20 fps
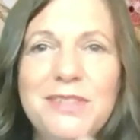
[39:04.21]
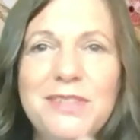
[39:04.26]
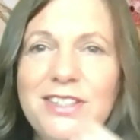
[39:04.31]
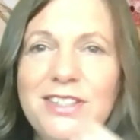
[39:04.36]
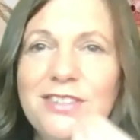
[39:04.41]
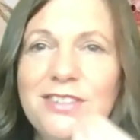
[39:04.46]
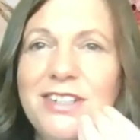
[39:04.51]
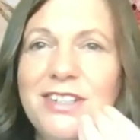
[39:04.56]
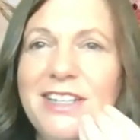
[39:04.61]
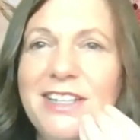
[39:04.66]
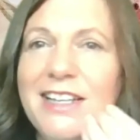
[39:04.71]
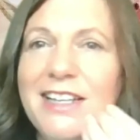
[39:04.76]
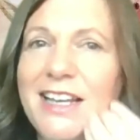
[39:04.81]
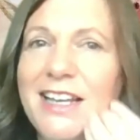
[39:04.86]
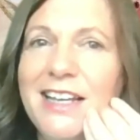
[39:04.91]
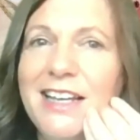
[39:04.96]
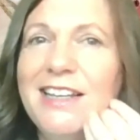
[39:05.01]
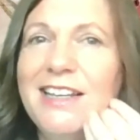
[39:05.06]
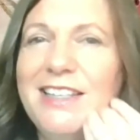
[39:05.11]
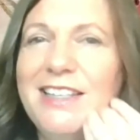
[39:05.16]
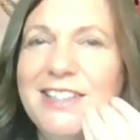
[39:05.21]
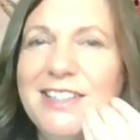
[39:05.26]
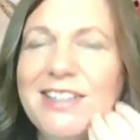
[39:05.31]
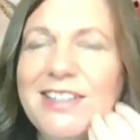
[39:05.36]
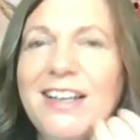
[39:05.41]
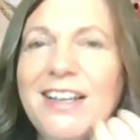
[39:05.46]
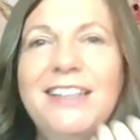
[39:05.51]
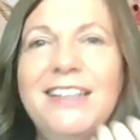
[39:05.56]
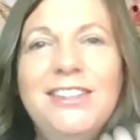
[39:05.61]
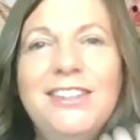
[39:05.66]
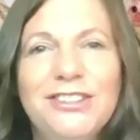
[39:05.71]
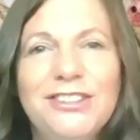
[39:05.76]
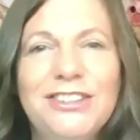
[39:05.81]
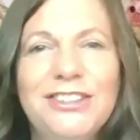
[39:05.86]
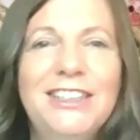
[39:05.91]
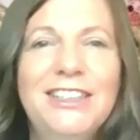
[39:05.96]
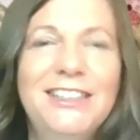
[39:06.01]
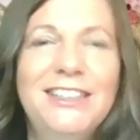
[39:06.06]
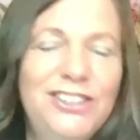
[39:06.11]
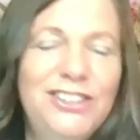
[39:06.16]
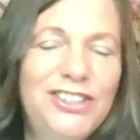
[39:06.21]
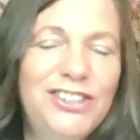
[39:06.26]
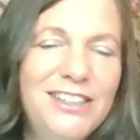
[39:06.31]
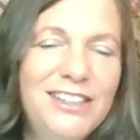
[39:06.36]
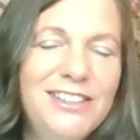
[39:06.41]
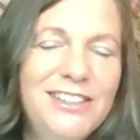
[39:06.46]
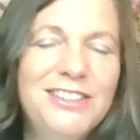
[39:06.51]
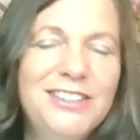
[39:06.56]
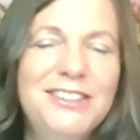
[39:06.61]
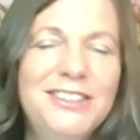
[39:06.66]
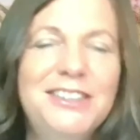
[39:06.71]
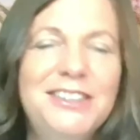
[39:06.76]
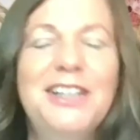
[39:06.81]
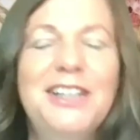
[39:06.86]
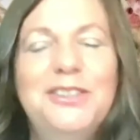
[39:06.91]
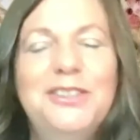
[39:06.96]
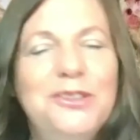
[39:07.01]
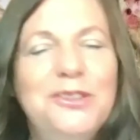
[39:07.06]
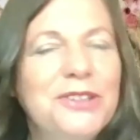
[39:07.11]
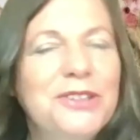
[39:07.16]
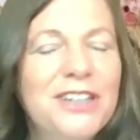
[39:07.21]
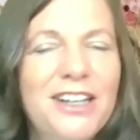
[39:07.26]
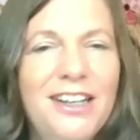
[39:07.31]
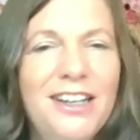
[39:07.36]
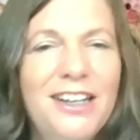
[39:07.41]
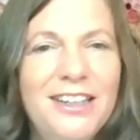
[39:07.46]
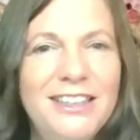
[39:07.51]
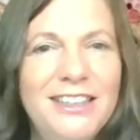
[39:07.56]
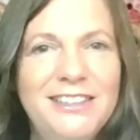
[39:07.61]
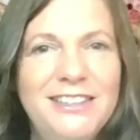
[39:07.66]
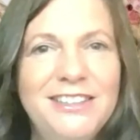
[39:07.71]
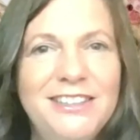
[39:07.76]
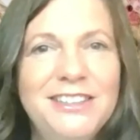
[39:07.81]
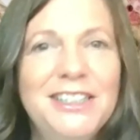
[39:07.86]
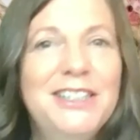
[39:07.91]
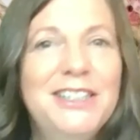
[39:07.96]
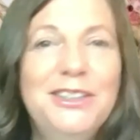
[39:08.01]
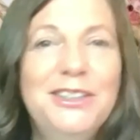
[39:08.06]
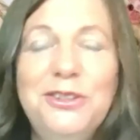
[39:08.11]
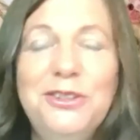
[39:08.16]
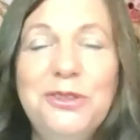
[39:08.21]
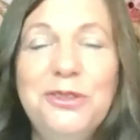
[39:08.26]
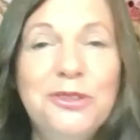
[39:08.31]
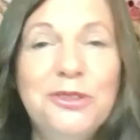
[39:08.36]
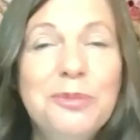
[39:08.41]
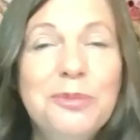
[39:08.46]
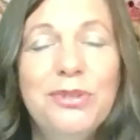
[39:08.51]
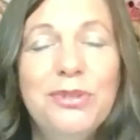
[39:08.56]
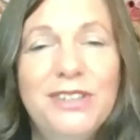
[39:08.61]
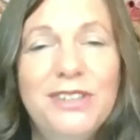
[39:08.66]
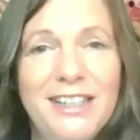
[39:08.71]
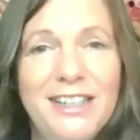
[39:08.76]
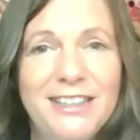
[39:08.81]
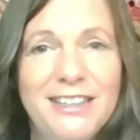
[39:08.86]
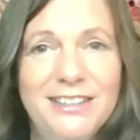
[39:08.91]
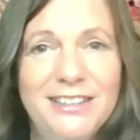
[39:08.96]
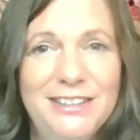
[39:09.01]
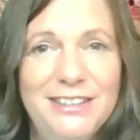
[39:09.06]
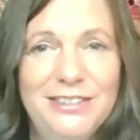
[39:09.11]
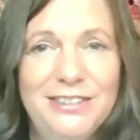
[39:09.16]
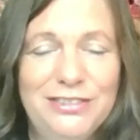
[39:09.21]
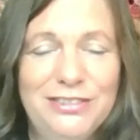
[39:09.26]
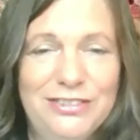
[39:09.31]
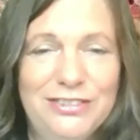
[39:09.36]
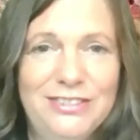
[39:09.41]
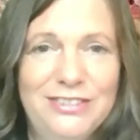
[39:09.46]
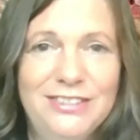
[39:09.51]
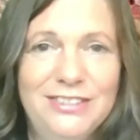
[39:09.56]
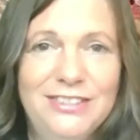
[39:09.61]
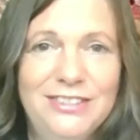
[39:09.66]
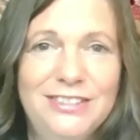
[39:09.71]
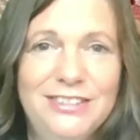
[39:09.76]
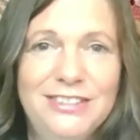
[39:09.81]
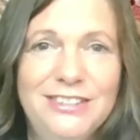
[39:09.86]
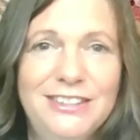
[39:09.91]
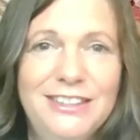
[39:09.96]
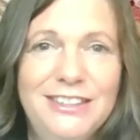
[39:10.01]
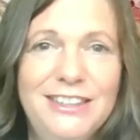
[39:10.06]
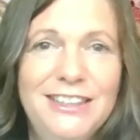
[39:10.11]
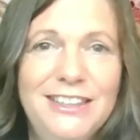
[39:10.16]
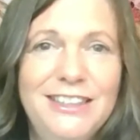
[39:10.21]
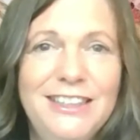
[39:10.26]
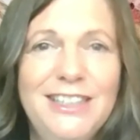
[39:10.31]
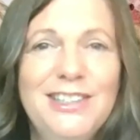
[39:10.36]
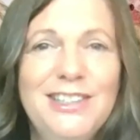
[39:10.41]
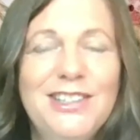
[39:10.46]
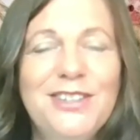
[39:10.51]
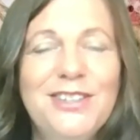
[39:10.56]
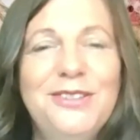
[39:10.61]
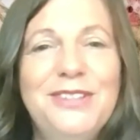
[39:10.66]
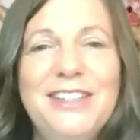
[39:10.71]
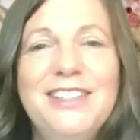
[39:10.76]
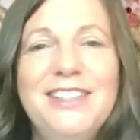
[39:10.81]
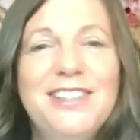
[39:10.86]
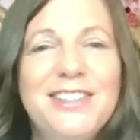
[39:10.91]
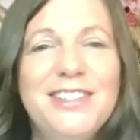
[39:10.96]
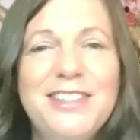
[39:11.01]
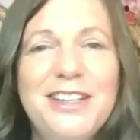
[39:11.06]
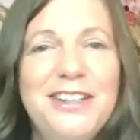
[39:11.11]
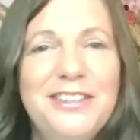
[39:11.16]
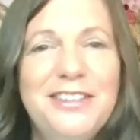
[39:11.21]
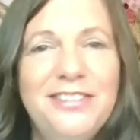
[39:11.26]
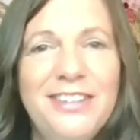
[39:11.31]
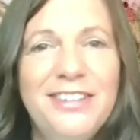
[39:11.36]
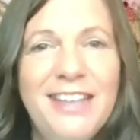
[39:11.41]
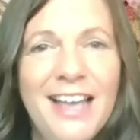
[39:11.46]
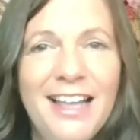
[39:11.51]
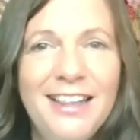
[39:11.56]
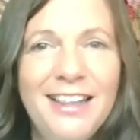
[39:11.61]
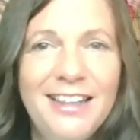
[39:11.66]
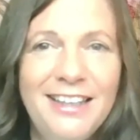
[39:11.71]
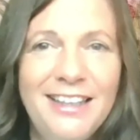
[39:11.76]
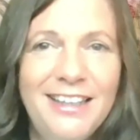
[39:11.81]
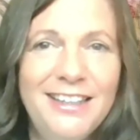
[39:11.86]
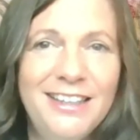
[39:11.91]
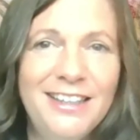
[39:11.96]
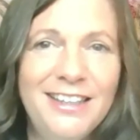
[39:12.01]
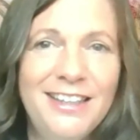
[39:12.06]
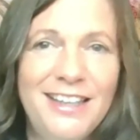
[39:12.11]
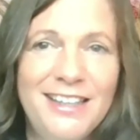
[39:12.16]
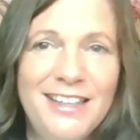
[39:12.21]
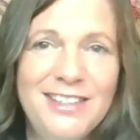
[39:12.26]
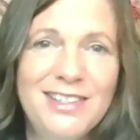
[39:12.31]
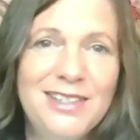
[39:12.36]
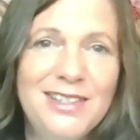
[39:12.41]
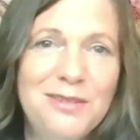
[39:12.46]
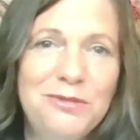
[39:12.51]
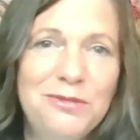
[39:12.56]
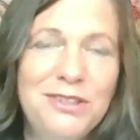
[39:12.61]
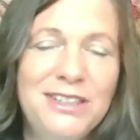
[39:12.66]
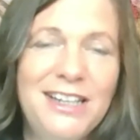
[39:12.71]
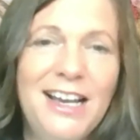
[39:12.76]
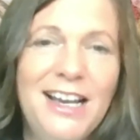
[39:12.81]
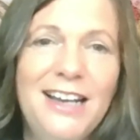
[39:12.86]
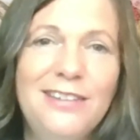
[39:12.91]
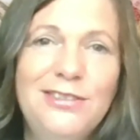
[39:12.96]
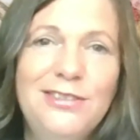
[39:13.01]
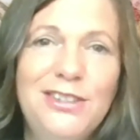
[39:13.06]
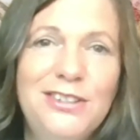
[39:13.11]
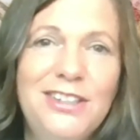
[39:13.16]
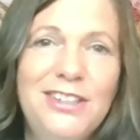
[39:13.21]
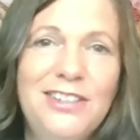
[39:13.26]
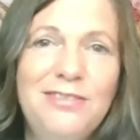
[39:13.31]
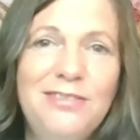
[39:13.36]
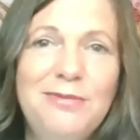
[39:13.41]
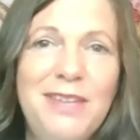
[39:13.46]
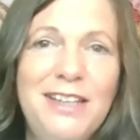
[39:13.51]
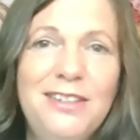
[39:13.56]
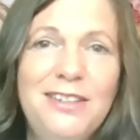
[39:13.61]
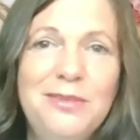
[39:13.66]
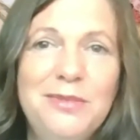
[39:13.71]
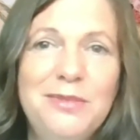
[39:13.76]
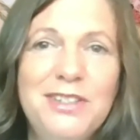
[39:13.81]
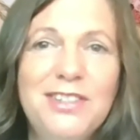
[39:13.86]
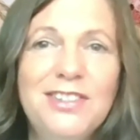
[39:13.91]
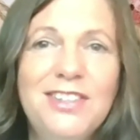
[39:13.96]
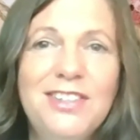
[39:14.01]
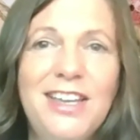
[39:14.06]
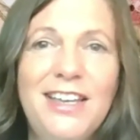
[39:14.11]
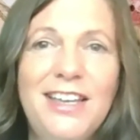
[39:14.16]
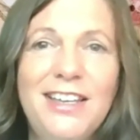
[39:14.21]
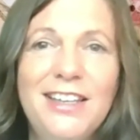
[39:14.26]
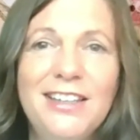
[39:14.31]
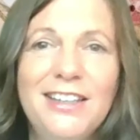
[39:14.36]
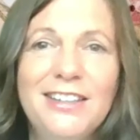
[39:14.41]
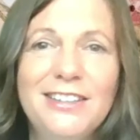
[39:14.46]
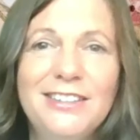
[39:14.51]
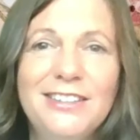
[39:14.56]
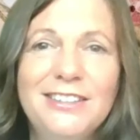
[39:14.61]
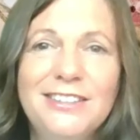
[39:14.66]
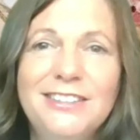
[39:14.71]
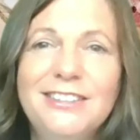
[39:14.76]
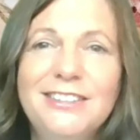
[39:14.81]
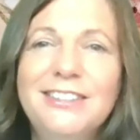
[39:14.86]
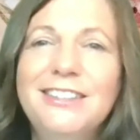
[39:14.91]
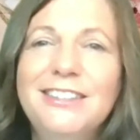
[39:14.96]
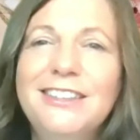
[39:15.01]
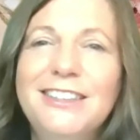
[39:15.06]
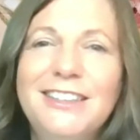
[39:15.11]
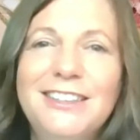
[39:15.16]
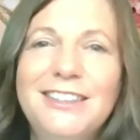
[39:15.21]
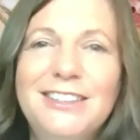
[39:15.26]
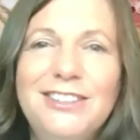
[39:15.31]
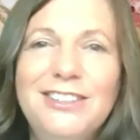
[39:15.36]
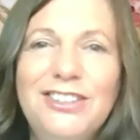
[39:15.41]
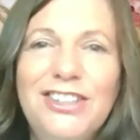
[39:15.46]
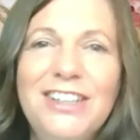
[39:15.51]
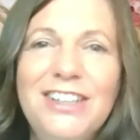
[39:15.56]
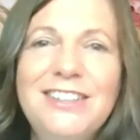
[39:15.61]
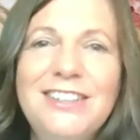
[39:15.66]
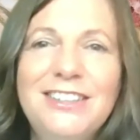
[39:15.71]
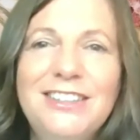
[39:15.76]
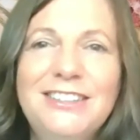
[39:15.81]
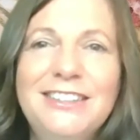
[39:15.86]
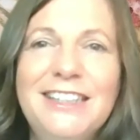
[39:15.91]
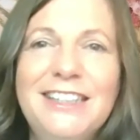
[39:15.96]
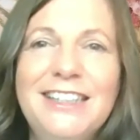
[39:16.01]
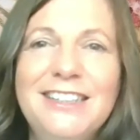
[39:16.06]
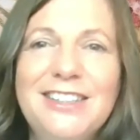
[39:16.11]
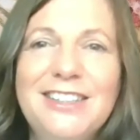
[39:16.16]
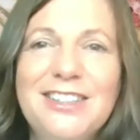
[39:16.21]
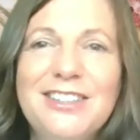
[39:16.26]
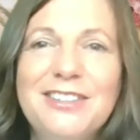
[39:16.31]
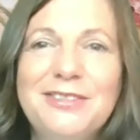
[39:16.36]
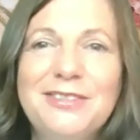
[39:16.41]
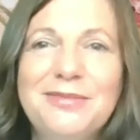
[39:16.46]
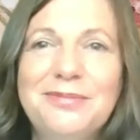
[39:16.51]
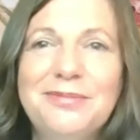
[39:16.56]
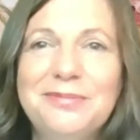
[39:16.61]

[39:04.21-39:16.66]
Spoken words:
misery is neither gentle nor kind nor productive. And so instead of yelling at someone after they've made a mistake, gentleness,